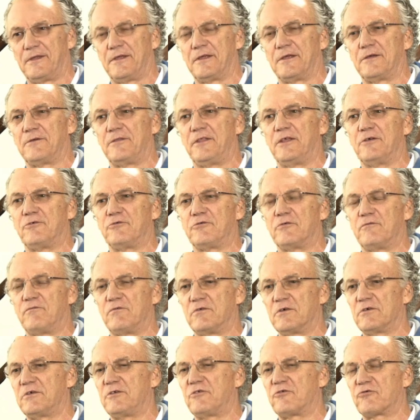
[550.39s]
So there was a
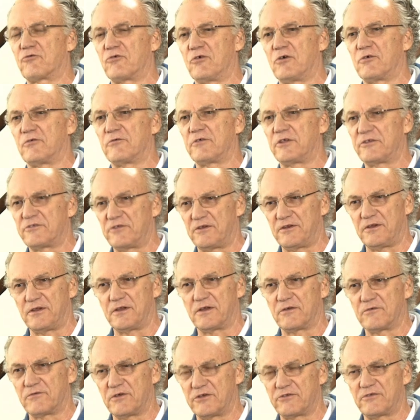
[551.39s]
very strong
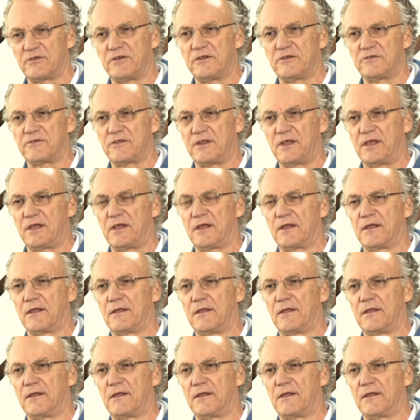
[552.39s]
resonance there.